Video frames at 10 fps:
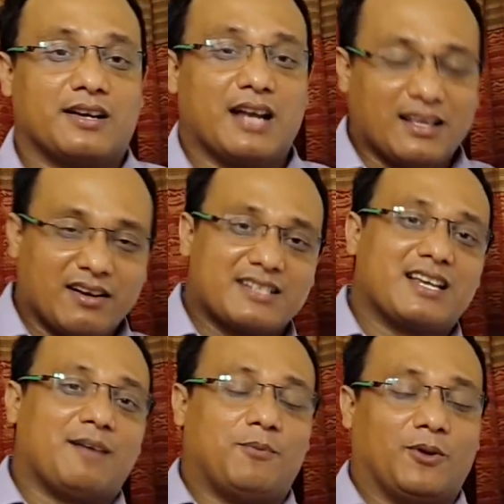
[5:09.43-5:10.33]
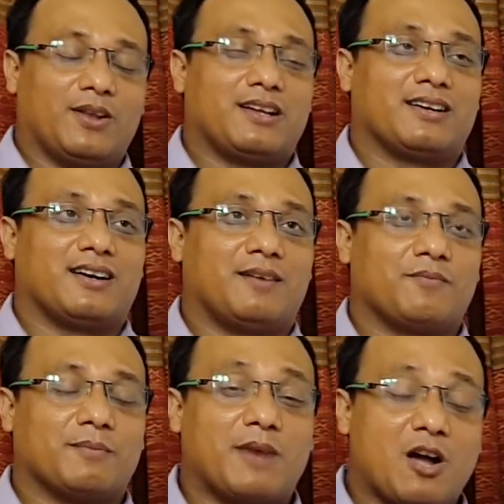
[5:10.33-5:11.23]
Another example,
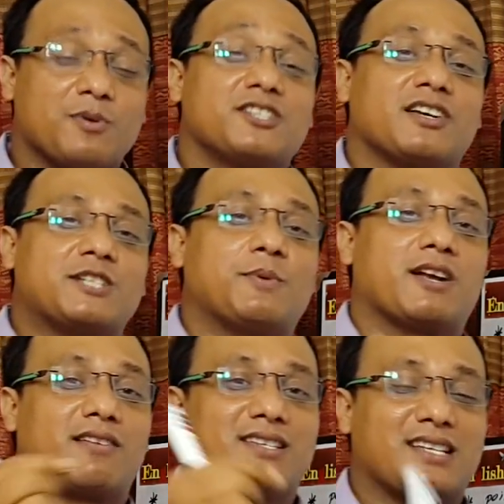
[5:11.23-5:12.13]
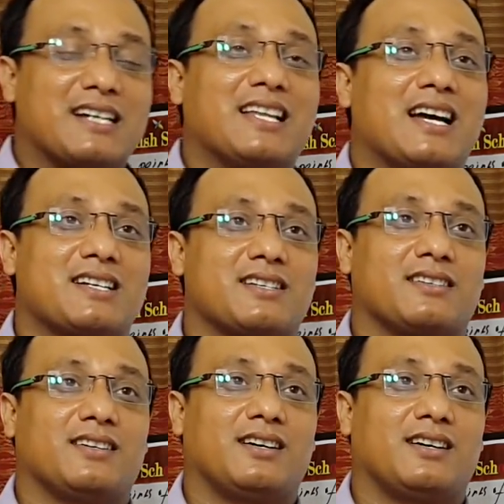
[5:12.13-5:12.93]
my opposition speaker has said that